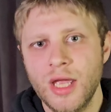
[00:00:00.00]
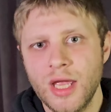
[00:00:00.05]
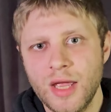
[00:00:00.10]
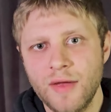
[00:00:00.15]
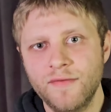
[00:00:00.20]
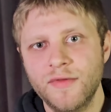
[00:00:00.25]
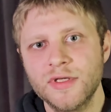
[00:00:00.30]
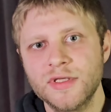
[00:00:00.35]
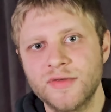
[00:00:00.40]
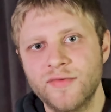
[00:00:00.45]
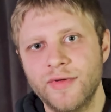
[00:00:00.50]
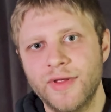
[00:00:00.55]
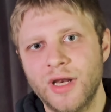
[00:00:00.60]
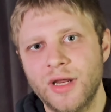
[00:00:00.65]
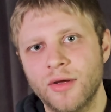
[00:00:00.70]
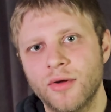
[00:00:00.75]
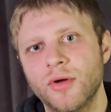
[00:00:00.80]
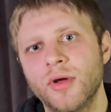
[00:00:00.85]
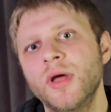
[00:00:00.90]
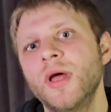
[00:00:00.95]
If this
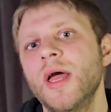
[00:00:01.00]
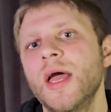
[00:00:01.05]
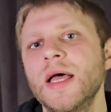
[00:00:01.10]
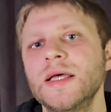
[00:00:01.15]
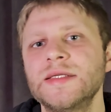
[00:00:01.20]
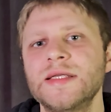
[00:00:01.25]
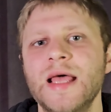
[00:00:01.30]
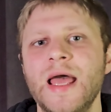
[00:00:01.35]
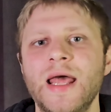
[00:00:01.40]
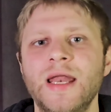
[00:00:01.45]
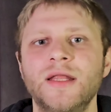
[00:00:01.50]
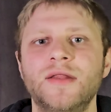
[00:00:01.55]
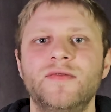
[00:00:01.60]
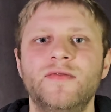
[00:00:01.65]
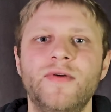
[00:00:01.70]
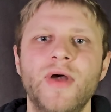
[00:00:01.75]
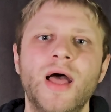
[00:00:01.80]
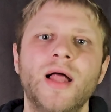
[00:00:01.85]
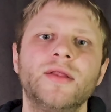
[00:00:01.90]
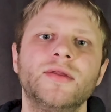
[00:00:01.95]
video has
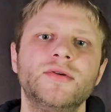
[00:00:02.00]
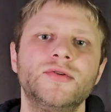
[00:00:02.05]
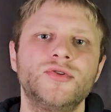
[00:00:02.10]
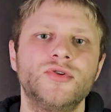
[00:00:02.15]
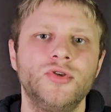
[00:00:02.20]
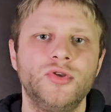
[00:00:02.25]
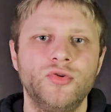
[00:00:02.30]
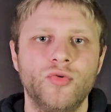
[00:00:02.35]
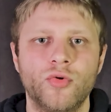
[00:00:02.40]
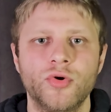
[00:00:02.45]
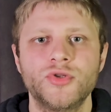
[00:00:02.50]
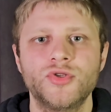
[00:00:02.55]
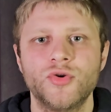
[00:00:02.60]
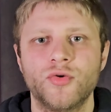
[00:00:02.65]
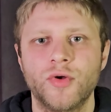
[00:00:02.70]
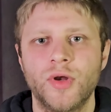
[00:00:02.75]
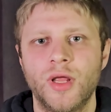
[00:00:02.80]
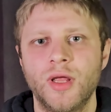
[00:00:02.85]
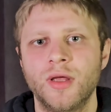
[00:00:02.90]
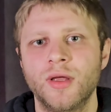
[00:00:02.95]
added value to your
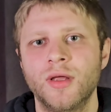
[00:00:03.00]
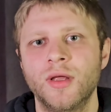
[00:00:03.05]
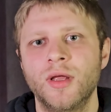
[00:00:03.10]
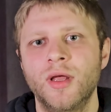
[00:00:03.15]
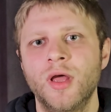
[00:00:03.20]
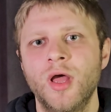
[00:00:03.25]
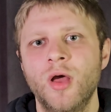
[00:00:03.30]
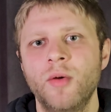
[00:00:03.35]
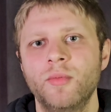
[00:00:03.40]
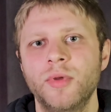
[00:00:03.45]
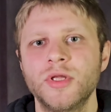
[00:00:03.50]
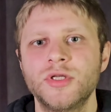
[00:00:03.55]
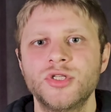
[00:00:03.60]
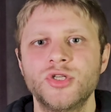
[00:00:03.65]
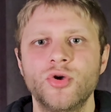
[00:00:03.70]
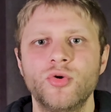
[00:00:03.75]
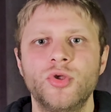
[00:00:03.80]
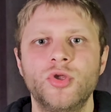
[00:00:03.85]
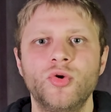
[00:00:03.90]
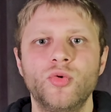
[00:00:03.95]
journey, please
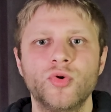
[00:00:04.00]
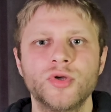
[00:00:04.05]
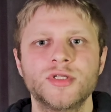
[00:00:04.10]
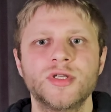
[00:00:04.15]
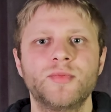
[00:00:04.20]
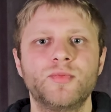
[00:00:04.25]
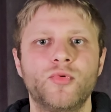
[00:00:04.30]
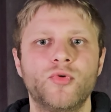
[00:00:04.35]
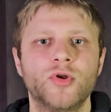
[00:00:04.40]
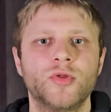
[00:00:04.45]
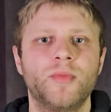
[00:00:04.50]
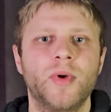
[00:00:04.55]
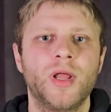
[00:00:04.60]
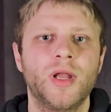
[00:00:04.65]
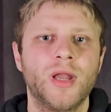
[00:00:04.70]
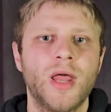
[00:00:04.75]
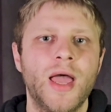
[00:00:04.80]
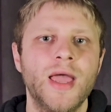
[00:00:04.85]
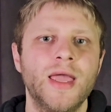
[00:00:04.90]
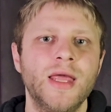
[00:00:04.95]
show your support by
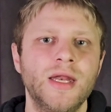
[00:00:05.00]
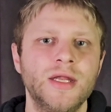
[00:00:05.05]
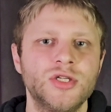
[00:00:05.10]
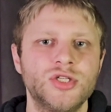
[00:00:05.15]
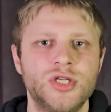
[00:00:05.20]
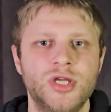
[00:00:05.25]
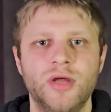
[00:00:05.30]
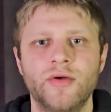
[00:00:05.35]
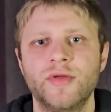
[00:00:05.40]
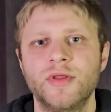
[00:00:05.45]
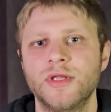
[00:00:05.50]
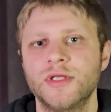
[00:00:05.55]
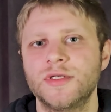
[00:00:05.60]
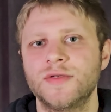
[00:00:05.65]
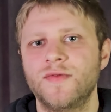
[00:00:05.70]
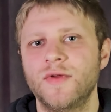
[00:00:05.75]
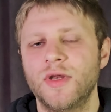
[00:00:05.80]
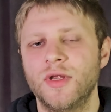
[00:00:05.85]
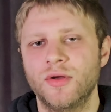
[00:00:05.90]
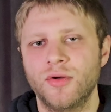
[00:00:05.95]
liking and sharing
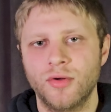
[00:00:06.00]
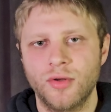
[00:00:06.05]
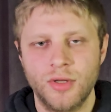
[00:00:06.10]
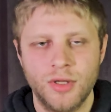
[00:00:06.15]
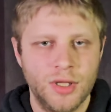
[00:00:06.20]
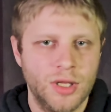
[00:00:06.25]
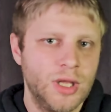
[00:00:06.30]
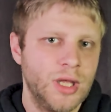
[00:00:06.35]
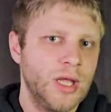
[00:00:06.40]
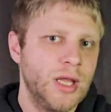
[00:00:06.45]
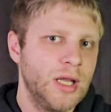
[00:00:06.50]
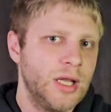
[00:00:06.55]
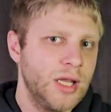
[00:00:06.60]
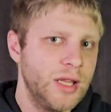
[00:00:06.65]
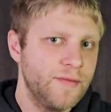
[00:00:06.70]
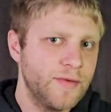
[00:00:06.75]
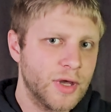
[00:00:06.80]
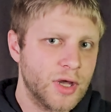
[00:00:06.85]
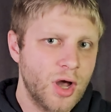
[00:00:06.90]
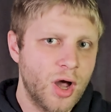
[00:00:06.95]
this video.
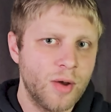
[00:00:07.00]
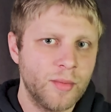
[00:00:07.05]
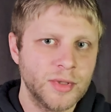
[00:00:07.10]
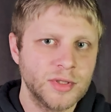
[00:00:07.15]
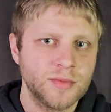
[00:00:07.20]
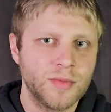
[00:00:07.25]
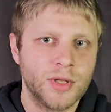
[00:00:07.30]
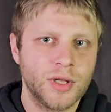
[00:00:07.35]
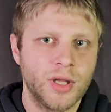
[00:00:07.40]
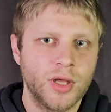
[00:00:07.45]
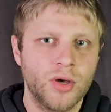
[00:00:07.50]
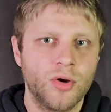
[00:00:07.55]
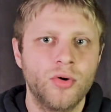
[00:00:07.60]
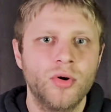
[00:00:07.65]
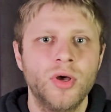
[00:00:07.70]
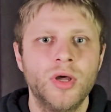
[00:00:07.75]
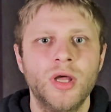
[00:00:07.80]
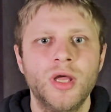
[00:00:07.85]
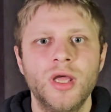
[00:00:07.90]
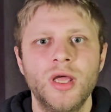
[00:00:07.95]
Leave a comment below
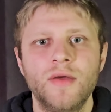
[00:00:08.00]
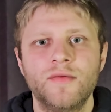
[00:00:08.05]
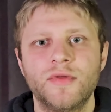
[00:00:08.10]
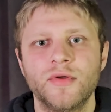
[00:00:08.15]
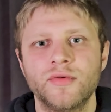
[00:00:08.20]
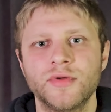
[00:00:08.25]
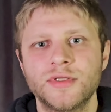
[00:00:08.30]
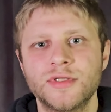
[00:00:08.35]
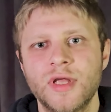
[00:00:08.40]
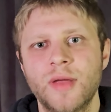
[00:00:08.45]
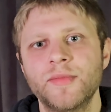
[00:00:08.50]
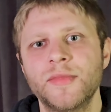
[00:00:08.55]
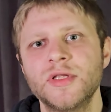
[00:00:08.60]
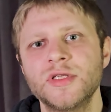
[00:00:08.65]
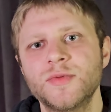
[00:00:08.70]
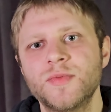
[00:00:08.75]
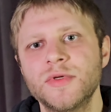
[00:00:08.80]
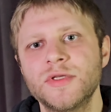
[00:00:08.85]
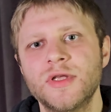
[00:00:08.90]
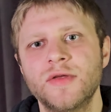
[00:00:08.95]
if there is something
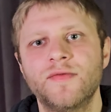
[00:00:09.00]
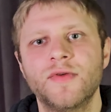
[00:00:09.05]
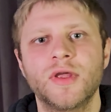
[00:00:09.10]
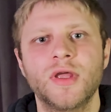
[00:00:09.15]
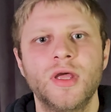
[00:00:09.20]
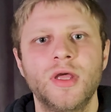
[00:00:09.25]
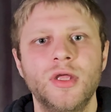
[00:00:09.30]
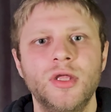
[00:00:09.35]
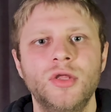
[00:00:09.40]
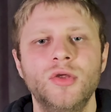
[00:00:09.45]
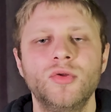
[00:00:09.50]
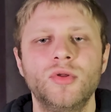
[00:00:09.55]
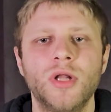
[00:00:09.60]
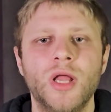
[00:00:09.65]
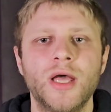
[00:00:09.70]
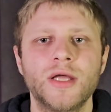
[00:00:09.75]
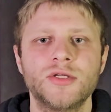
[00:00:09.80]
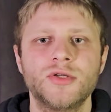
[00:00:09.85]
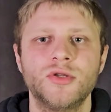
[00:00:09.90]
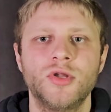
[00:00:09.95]
specific you'd
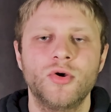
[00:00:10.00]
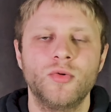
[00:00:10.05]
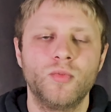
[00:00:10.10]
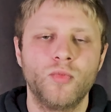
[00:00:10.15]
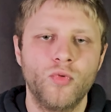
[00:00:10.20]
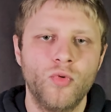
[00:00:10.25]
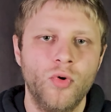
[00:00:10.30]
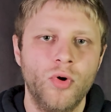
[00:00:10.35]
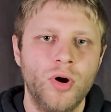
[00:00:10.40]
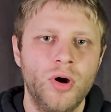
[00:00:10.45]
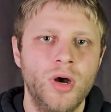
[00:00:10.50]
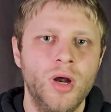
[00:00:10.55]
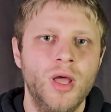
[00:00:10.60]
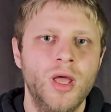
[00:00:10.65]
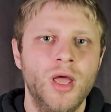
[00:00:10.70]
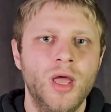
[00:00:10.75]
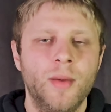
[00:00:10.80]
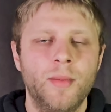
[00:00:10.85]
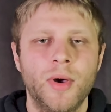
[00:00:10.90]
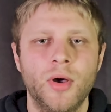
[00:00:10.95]
like to know more
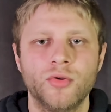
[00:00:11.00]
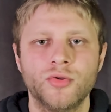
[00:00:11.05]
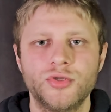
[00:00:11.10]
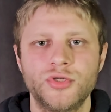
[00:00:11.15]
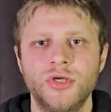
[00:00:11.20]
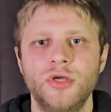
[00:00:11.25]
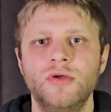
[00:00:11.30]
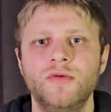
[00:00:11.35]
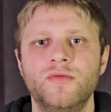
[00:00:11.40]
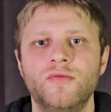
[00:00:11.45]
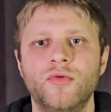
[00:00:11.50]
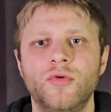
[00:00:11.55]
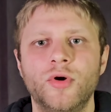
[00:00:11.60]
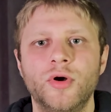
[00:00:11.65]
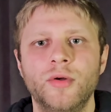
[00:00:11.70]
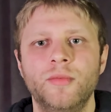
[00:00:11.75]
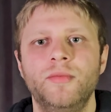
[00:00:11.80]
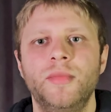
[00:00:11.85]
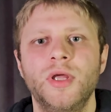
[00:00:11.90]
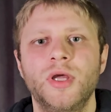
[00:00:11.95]
about
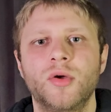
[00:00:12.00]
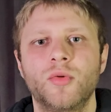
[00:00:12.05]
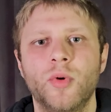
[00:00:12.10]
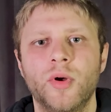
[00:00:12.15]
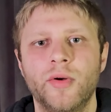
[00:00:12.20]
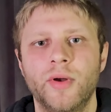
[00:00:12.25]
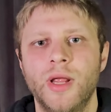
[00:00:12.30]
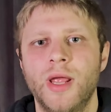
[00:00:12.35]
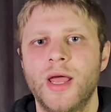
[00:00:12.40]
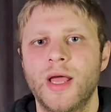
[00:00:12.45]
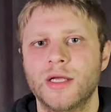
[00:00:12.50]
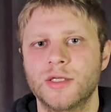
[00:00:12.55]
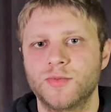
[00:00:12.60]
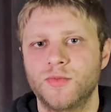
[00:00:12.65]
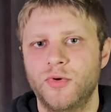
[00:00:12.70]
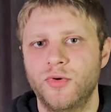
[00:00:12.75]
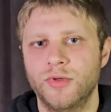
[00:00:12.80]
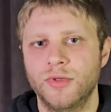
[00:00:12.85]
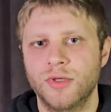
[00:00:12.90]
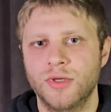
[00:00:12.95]
GA4 BigQuery
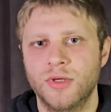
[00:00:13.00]
Export.